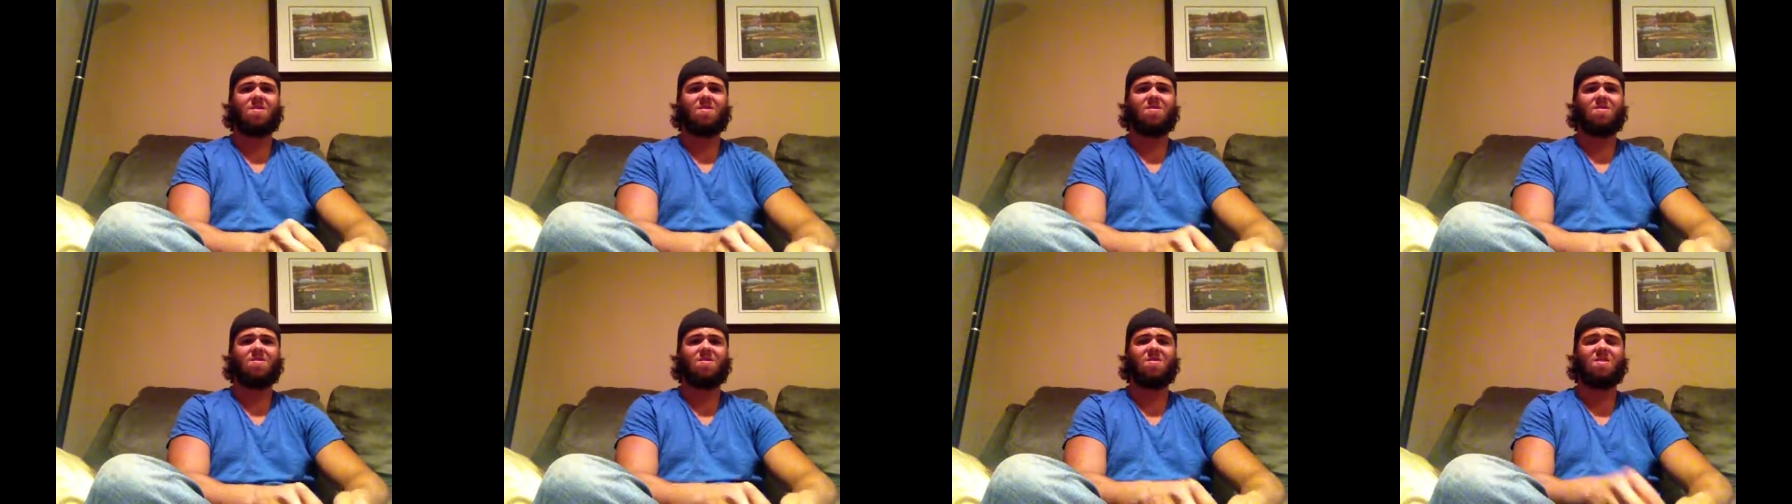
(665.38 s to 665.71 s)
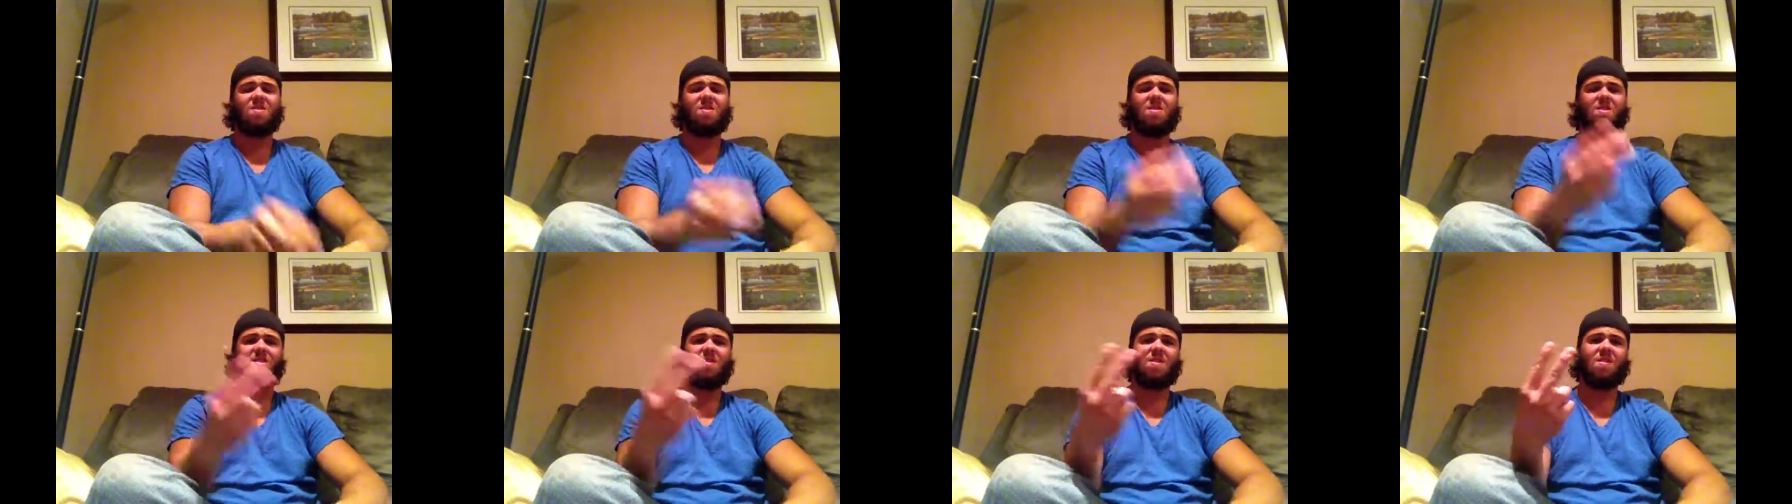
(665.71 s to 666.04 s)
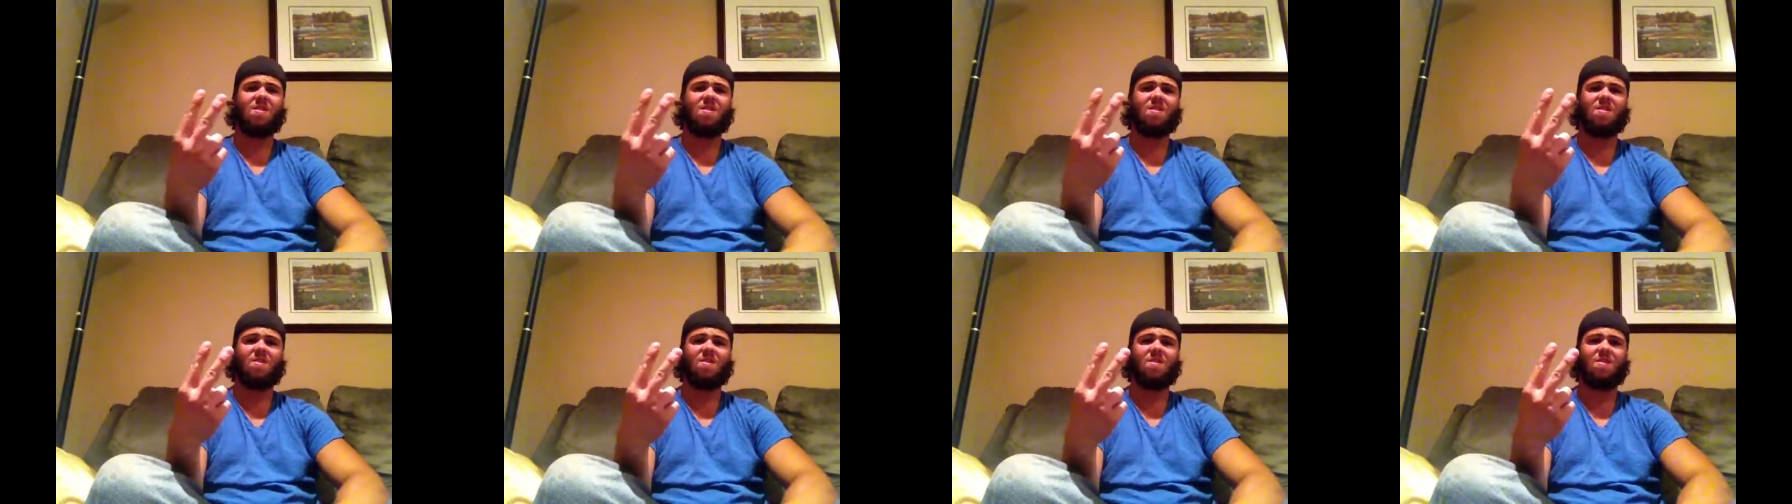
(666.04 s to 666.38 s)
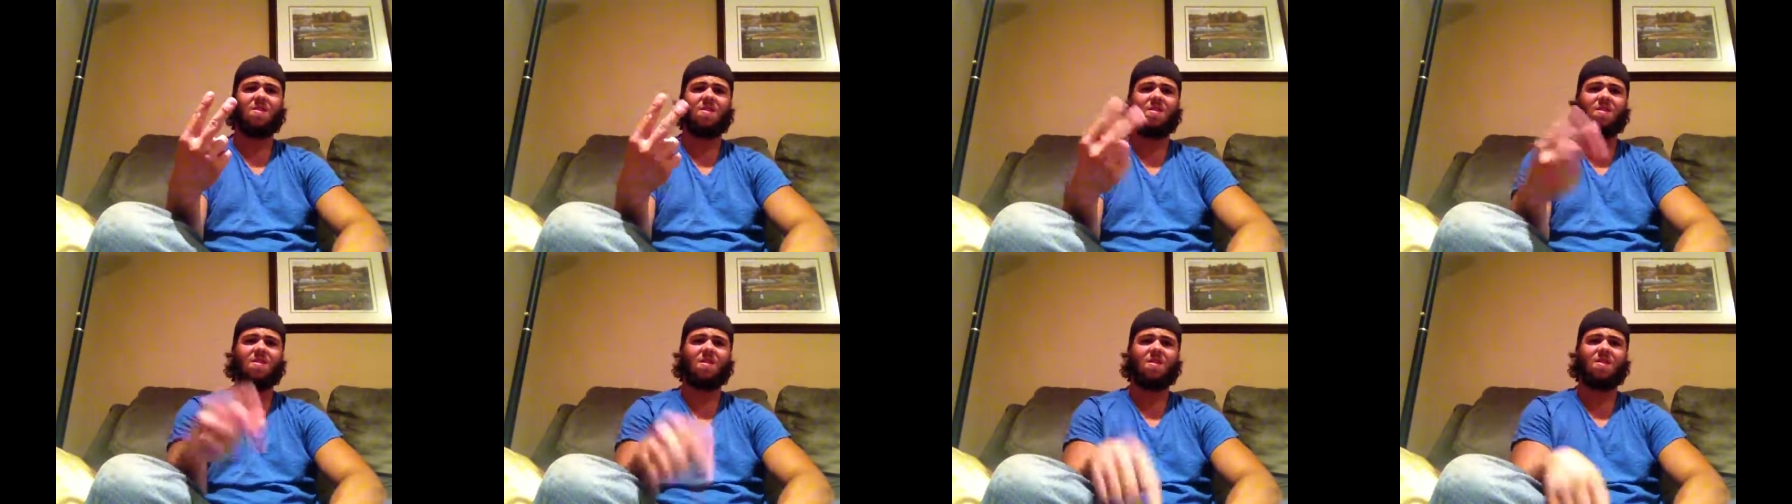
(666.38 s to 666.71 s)
see y'all later,
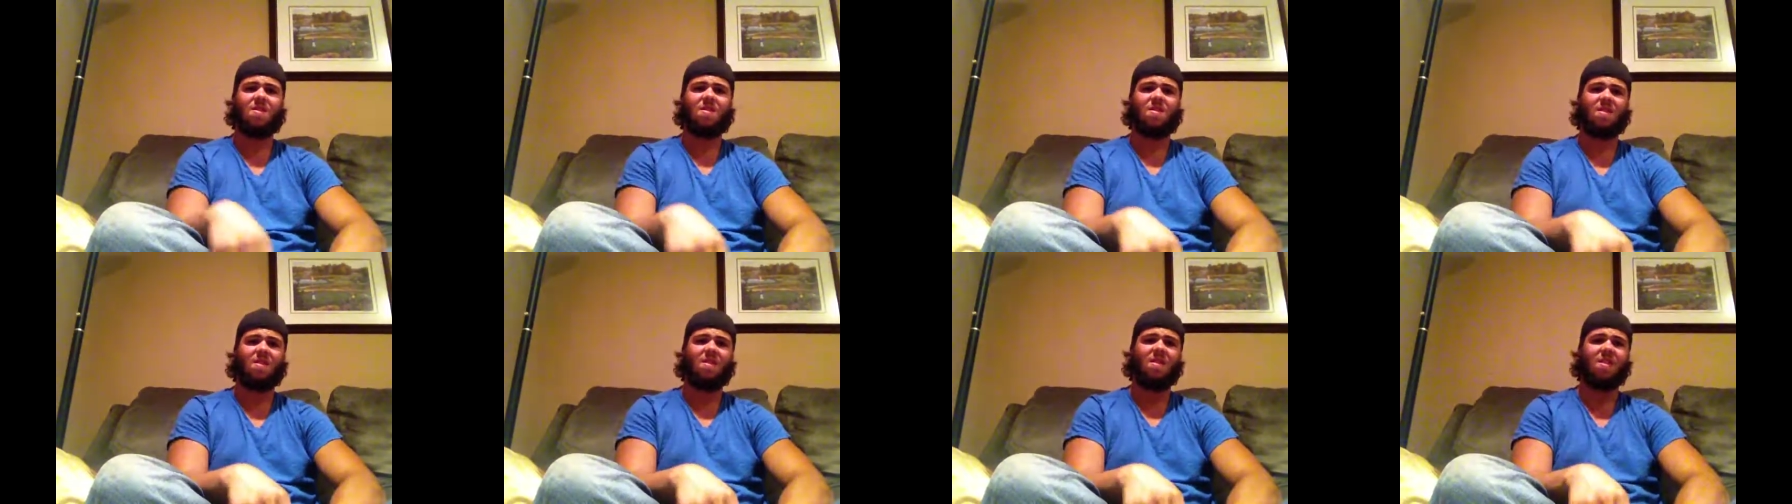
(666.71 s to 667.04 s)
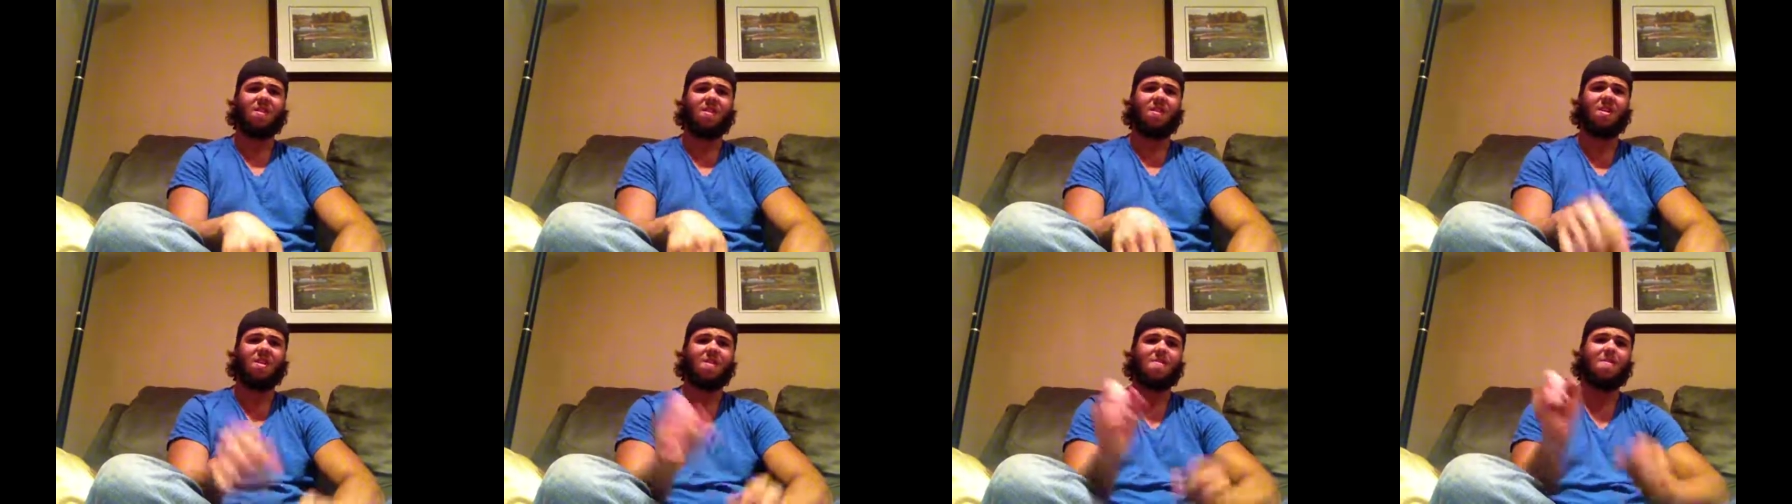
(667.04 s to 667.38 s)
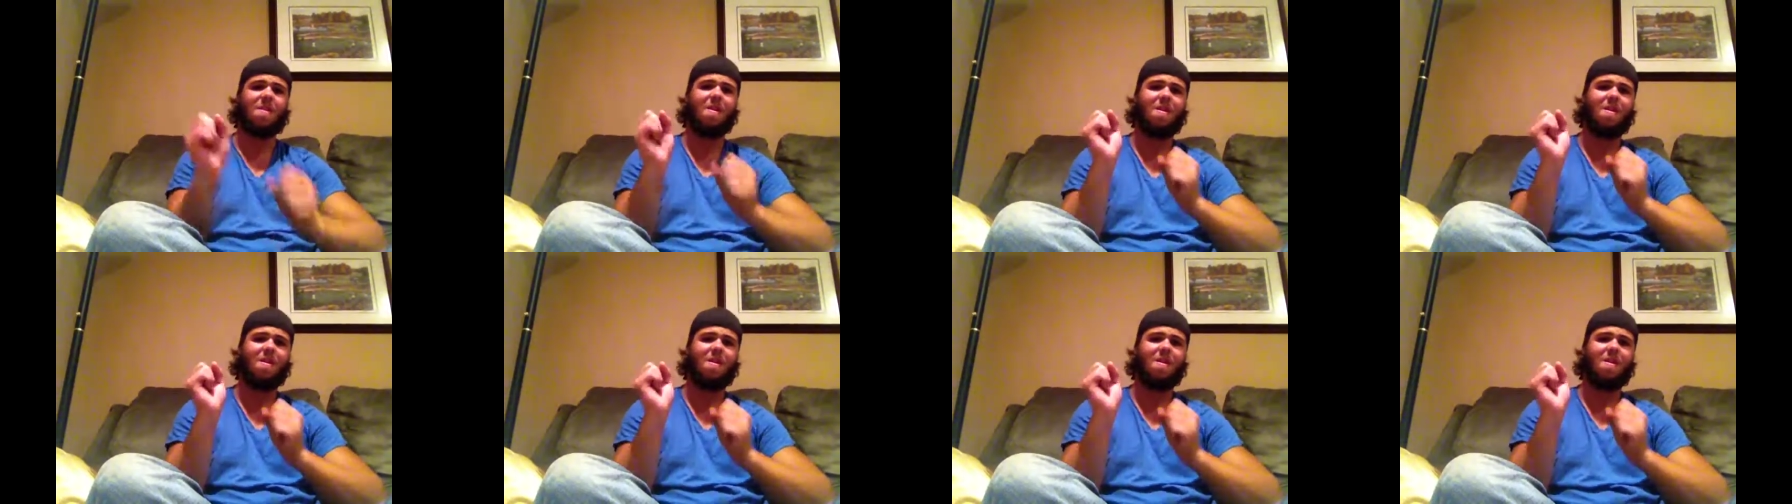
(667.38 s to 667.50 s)
and keep